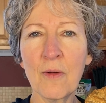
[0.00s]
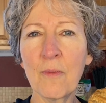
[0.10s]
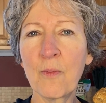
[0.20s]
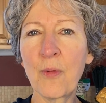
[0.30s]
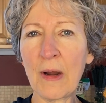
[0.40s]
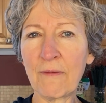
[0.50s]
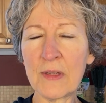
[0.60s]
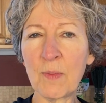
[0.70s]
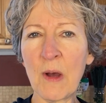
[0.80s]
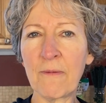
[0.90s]

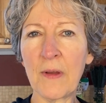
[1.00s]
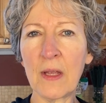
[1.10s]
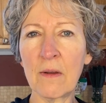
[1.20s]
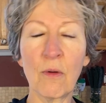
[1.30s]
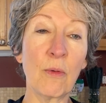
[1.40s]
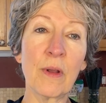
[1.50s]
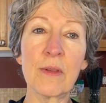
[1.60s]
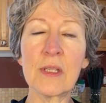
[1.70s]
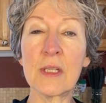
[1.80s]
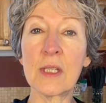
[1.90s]
breakfast muffin. Well,
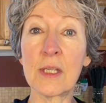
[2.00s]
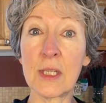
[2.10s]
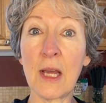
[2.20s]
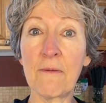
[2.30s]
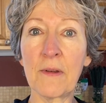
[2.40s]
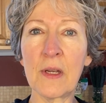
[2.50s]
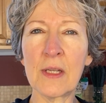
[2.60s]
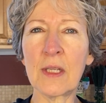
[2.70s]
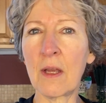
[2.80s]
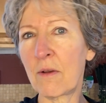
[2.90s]
this is a scuffin.
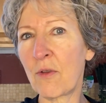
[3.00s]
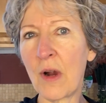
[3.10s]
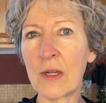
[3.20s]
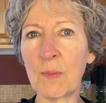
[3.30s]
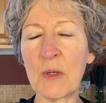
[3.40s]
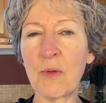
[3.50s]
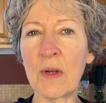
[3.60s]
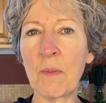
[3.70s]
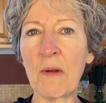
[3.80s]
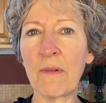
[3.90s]
It's a cross between
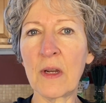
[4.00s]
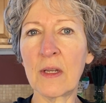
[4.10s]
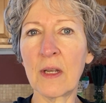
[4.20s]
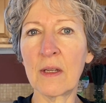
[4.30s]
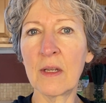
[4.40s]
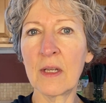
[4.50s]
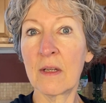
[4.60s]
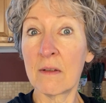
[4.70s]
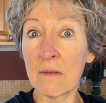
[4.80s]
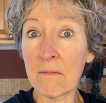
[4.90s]
a muffin
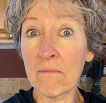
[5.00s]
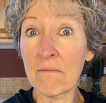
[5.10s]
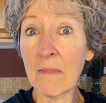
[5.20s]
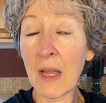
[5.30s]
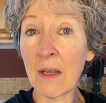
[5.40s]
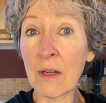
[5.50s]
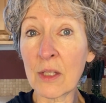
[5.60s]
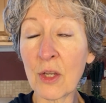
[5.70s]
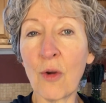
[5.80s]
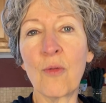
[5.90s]
and a
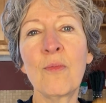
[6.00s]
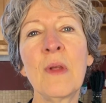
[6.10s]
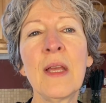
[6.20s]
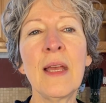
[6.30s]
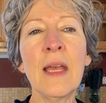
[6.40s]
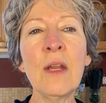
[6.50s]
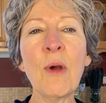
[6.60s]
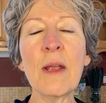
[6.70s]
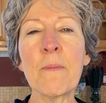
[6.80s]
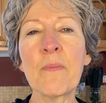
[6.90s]
scone.
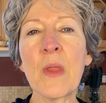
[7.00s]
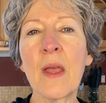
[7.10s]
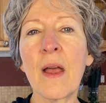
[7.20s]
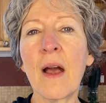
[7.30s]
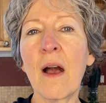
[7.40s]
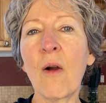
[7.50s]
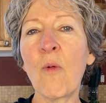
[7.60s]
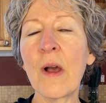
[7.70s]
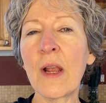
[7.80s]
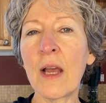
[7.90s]
Anyway,
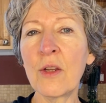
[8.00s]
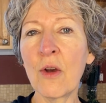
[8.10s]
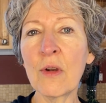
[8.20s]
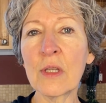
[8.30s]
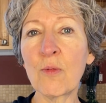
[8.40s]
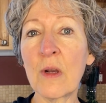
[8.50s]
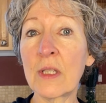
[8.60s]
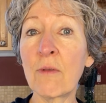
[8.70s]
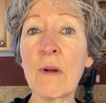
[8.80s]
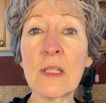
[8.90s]
what I noticed
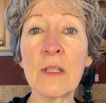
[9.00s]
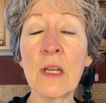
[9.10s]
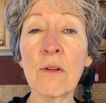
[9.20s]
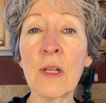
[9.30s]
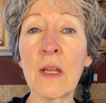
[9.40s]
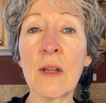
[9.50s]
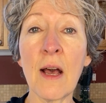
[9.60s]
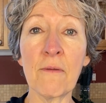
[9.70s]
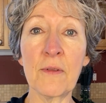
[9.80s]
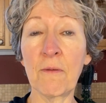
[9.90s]
was it wasn't nearly
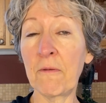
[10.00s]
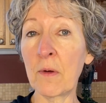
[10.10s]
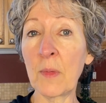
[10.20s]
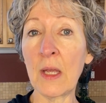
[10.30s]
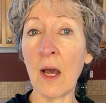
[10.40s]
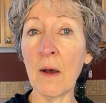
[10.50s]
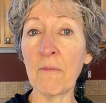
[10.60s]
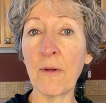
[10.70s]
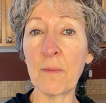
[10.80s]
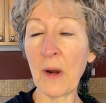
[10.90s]
enough to fill me
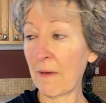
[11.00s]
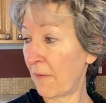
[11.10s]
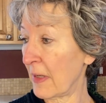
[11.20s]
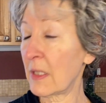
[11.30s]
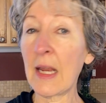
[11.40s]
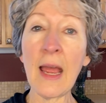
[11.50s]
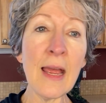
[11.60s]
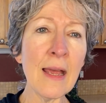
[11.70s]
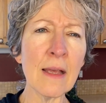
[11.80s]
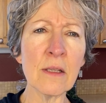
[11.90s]
up for breakfast.
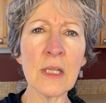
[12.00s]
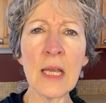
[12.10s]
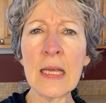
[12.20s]
And